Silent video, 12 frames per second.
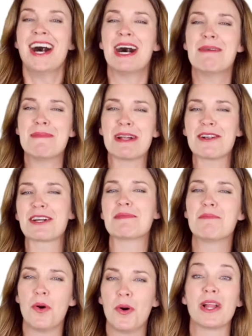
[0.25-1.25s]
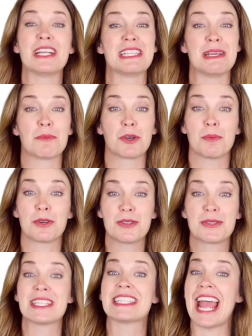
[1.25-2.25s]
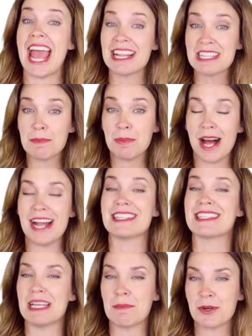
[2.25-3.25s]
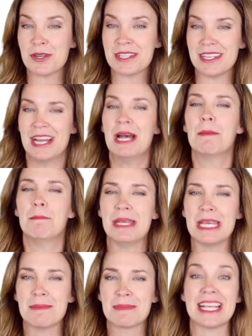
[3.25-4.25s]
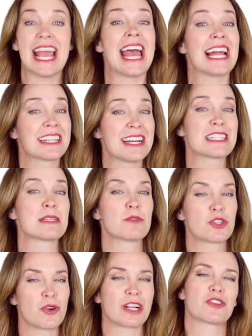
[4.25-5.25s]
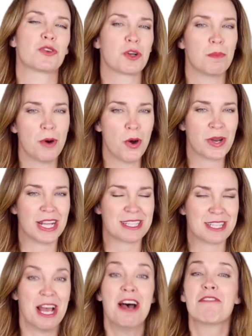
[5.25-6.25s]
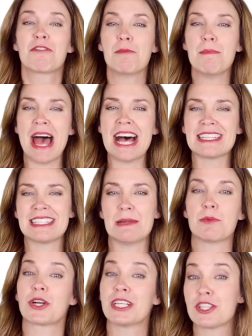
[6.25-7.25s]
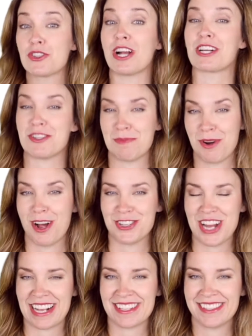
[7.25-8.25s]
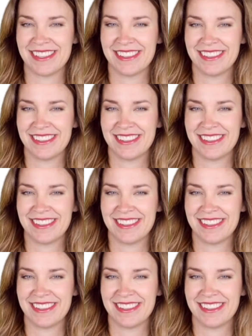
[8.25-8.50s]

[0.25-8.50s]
American Pole and Timber produces and supplies timbers, beams, and custom structural components for mass timber construction projects.